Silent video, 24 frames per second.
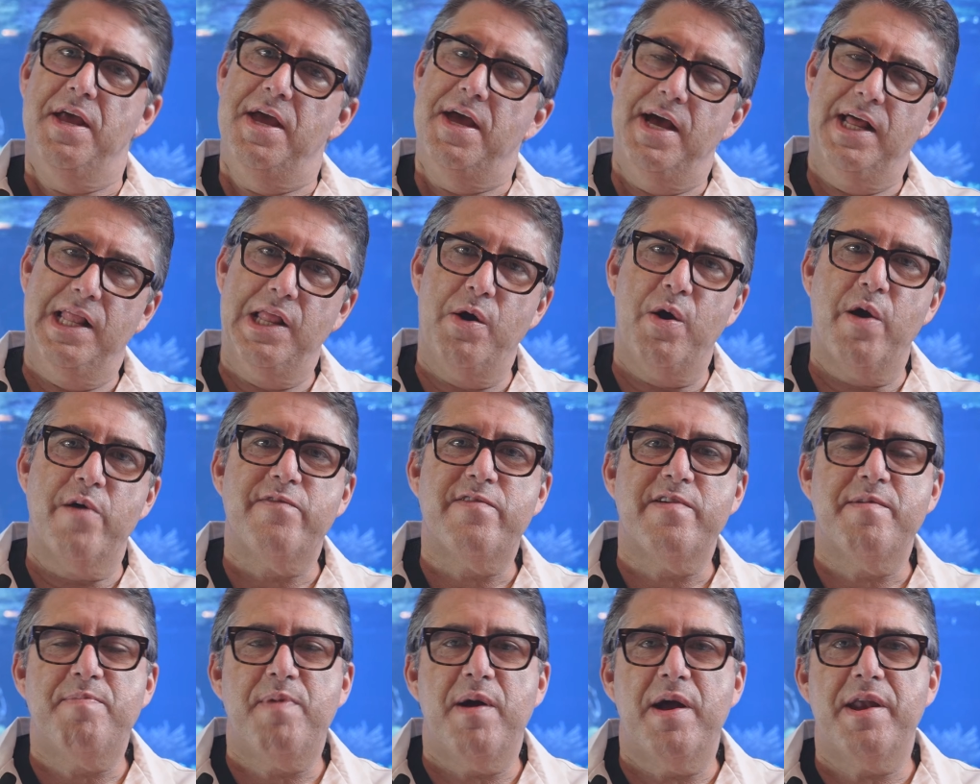Hello,
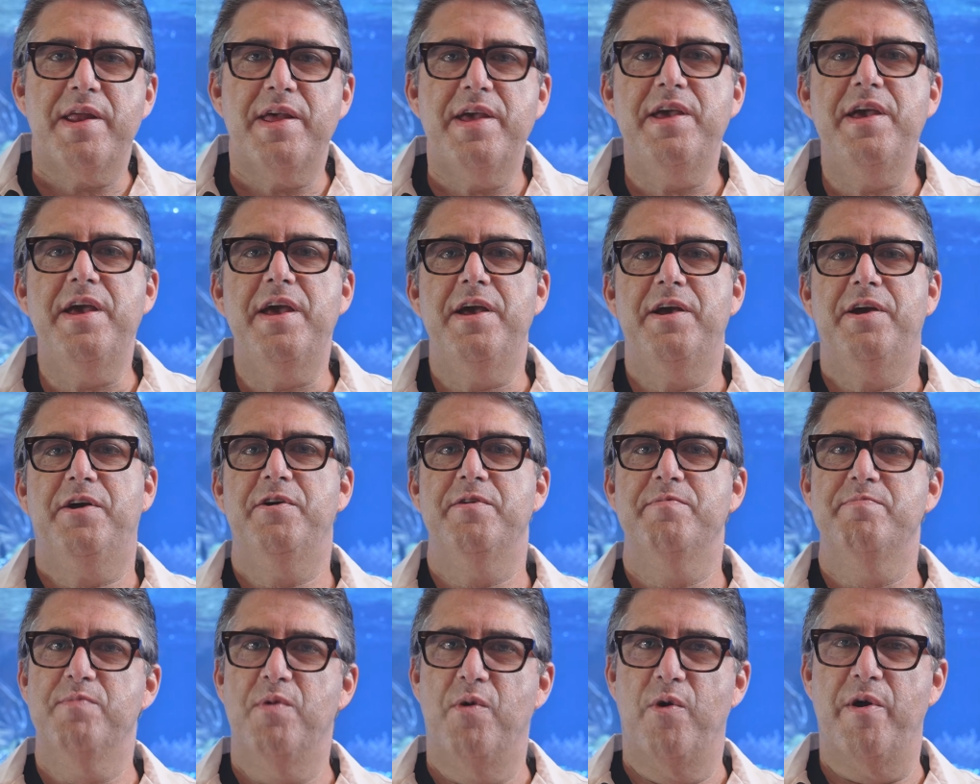everybody.
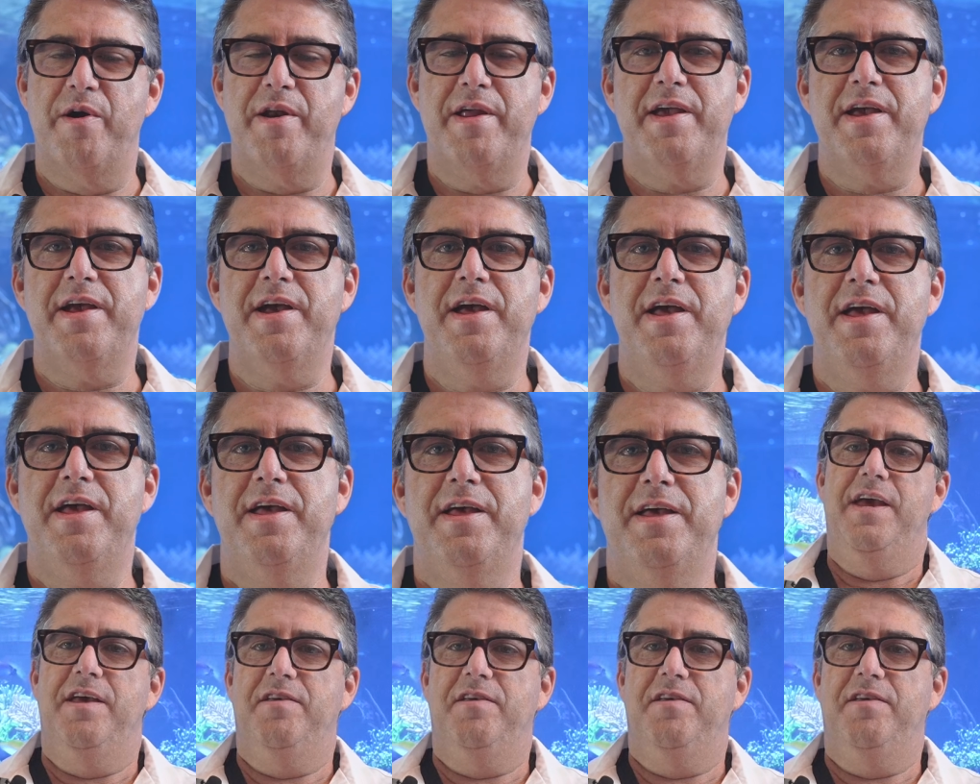Good morning.